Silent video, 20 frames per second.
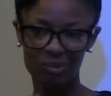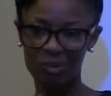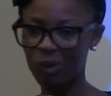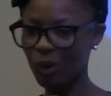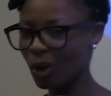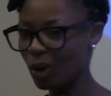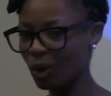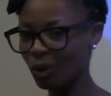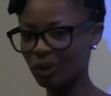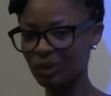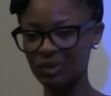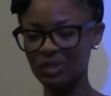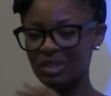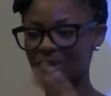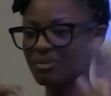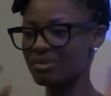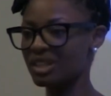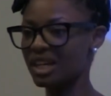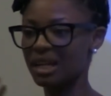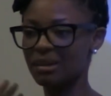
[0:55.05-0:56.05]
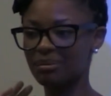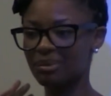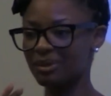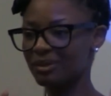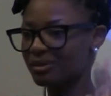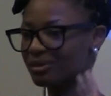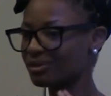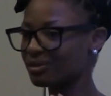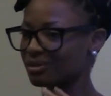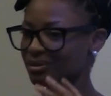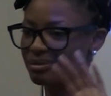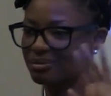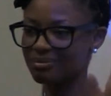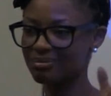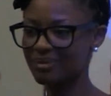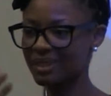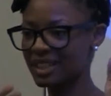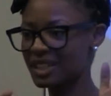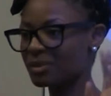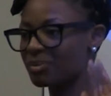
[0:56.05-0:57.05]
role or some type of
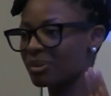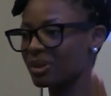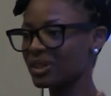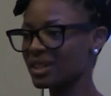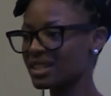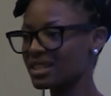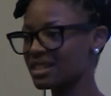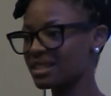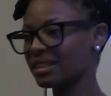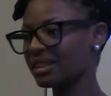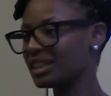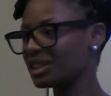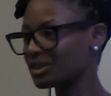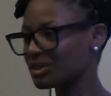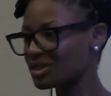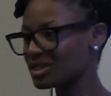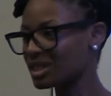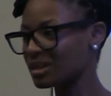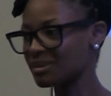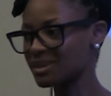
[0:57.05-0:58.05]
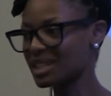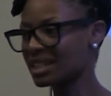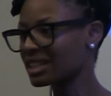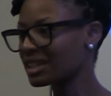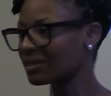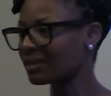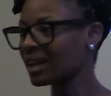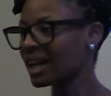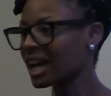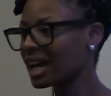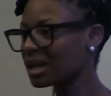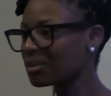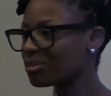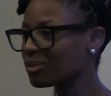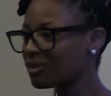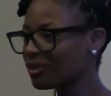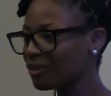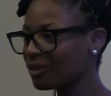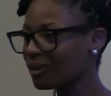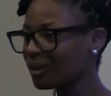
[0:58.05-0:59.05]
experience in leadership, because I never had it
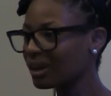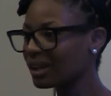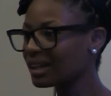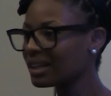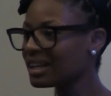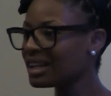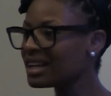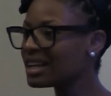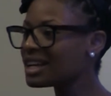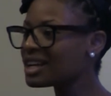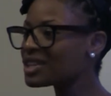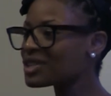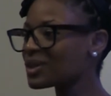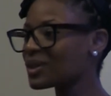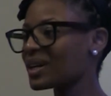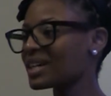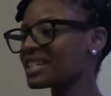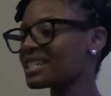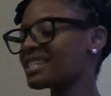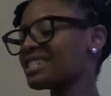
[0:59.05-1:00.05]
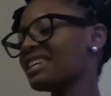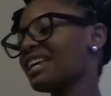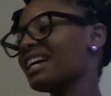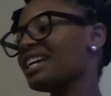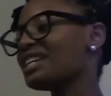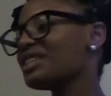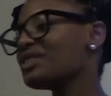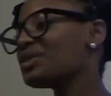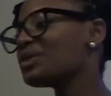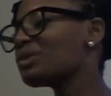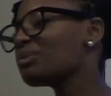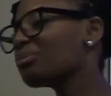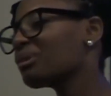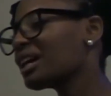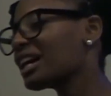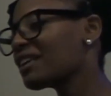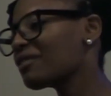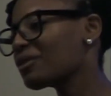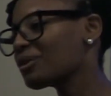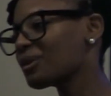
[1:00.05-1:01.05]
before. So I decided to
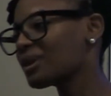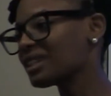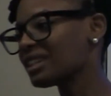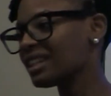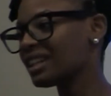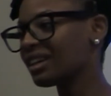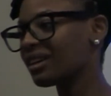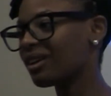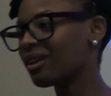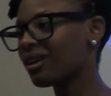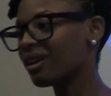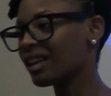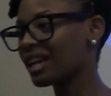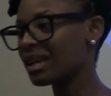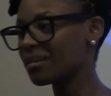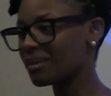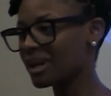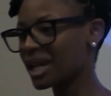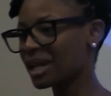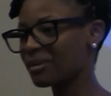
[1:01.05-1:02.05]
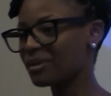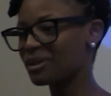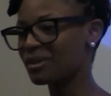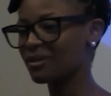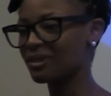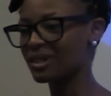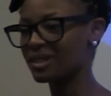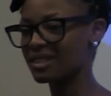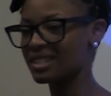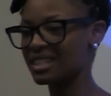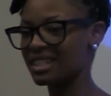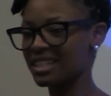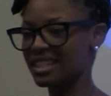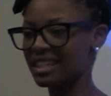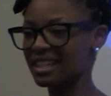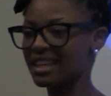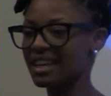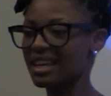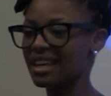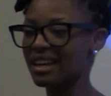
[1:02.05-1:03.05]
apply for what they call at Miami
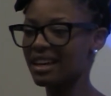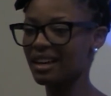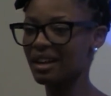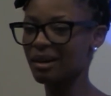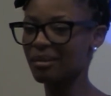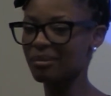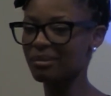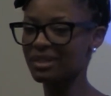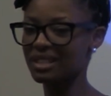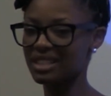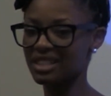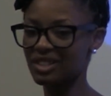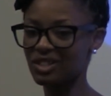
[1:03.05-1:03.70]
University a